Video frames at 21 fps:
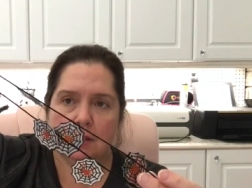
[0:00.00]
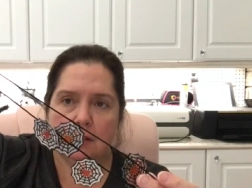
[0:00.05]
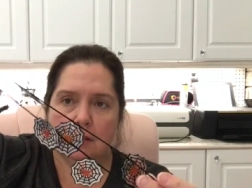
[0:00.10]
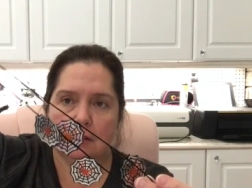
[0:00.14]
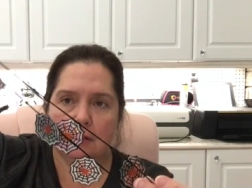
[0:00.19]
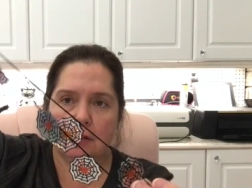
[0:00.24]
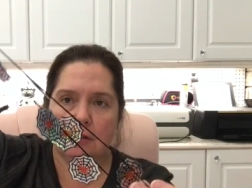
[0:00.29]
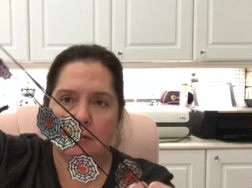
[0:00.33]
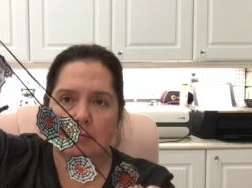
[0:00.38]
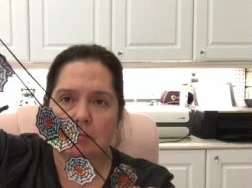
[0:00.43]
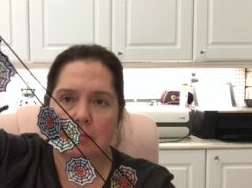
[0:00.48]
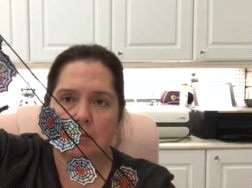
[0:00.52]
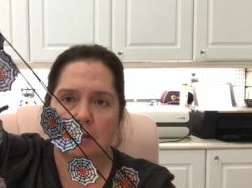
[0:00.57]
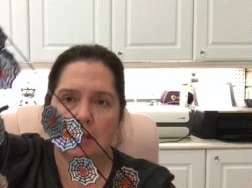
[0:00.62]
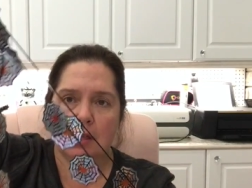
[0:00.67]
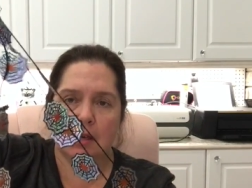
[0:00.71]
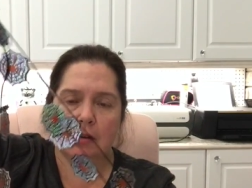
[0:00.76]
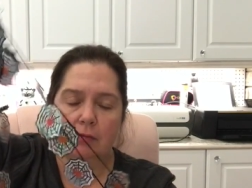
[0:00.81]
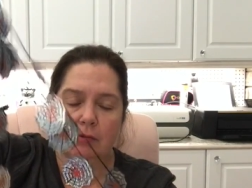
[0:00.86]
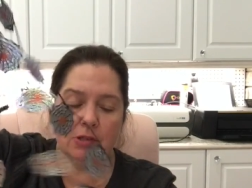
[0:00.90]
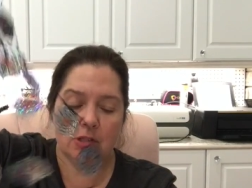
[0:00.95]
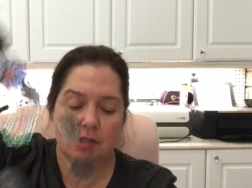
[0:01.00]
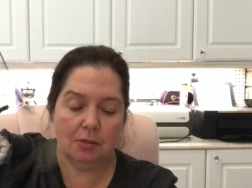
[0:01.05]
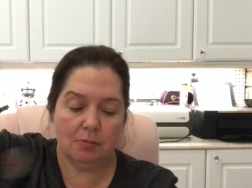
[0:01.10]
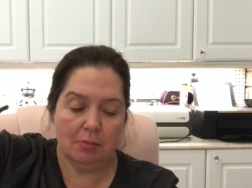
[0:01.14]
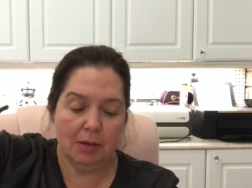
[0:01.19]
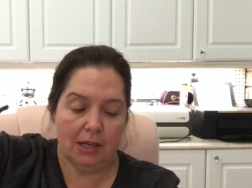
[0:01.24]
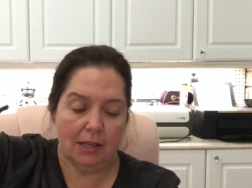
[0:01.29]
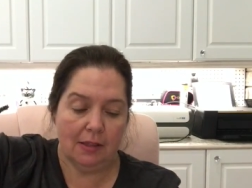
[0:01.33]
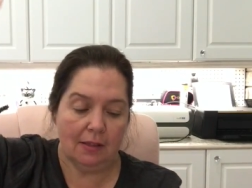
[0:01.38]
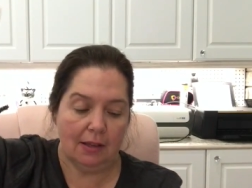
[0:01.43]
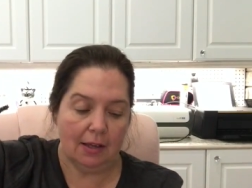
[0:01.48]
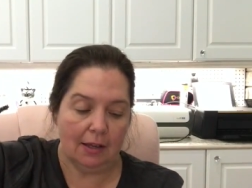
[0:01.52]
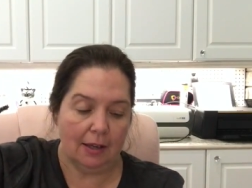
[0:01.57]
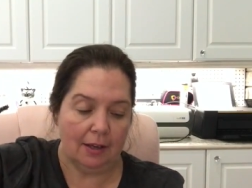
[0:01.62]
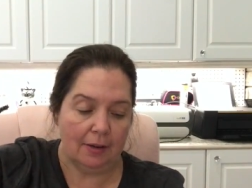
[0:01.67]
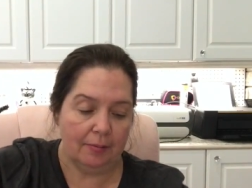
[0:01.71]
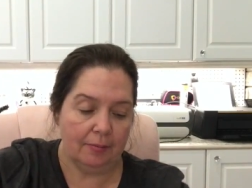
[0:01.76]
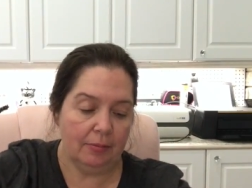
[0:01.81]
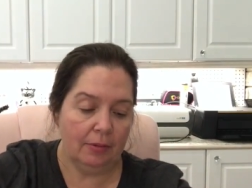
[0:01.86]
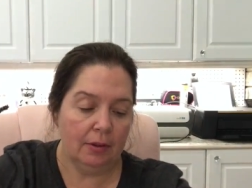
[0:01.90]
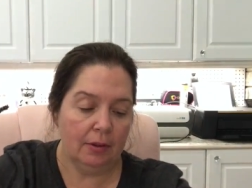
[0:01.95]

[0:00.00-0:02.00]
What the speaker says: So that was my thinking.